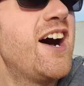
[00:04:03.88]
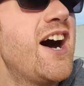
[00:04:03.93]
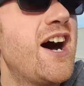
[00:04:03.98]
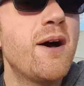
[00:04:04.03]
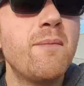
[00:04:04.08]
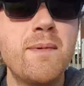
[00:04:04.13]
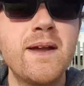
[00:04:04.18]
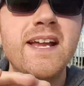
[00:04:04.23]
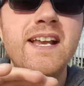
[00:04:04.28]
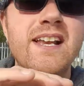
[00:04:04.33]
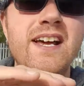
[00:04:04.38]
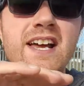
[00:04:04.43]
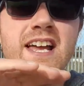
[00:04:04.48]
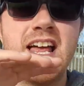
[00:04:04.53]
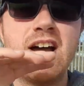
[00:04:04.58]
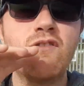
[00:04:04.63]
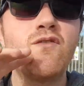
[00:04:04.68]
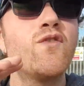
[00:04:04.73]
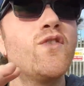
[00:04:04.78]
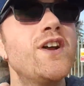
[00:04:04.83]
I mean, like, it
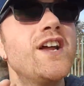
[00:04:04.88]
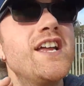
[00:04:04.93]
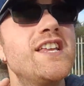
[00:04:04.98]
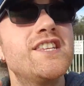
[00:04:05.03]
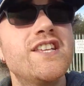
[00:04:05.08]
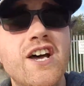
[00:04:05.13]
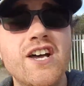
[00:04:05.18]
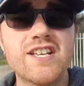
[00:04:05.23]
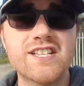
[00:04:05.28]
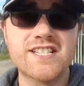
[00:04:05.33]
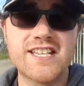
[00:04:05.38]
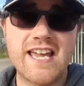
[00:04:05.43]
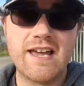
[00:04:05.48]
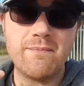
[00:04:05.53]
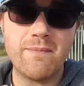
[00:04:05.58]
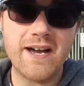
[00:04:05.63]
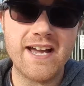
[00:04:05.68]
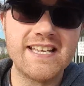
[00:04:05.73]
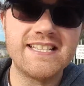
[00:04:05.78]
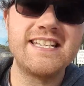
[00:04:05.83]
really does get
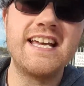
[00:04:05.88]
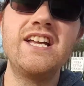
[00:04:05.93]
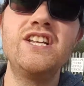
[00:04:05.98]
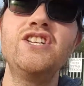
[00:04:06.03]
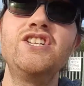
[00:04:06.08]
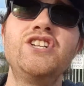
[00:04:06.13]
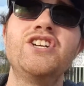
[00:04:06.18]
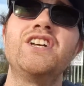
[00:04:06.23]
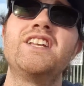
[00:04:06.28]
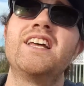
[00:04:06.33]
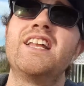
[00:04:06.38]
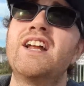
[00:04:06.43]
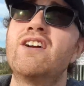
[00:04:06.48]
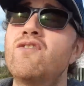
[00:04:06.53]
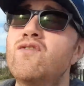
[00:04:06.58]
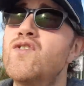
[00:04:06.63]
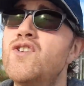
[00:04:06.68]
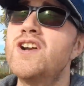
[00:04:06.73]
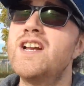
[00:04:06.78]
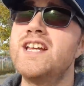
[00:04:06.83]
my attention, and I
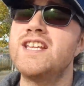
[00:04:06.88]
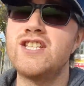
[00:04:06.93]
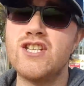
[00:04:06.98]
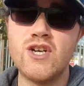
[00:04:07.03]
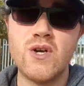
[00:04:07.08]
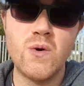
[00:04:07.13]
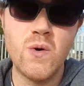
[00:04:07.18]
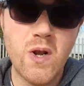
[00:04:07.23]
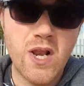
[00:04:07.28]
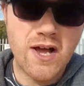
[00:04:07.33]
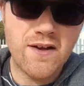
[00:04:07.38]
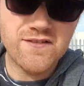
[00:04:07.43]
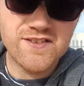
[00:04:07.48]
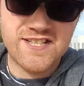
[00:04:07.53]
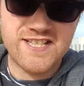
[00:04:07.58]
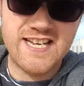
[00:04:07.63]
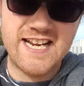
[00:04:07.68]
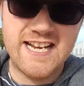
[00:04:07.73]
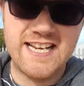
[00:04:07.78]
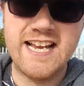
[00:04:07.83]
really do love
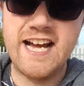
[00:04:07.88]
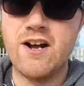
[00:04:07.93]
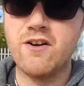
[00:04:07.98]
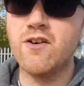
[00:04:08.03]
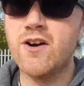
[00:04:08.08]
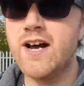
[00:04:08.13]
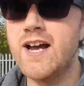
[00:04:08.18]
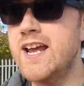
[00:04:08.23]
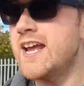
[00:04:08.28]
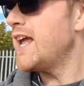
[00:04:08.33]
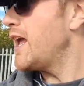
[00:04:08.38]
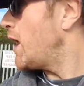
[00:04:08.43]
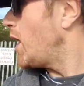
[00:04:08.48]
seeing that, right?